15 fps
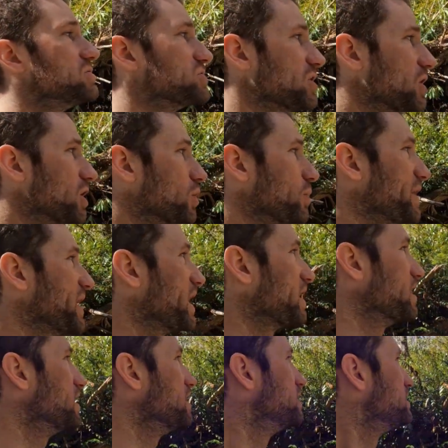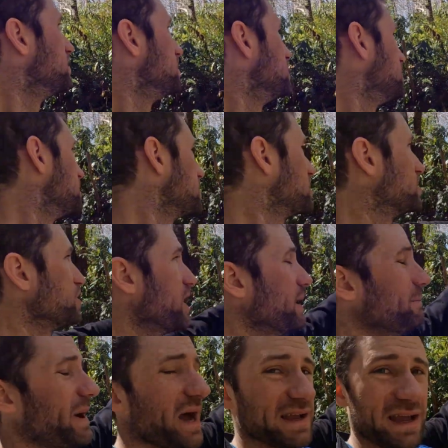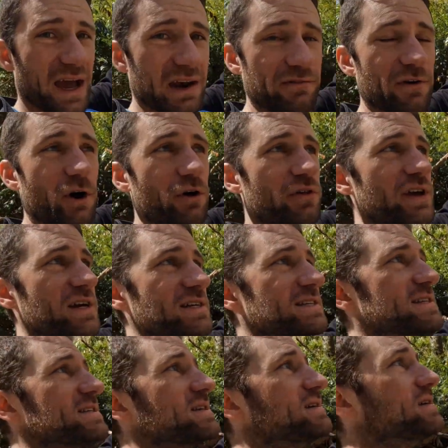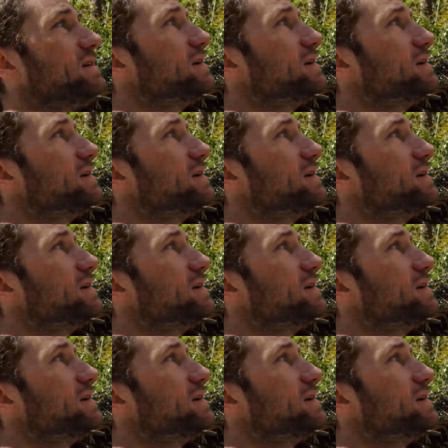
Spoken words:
so we gotta climb back out of all this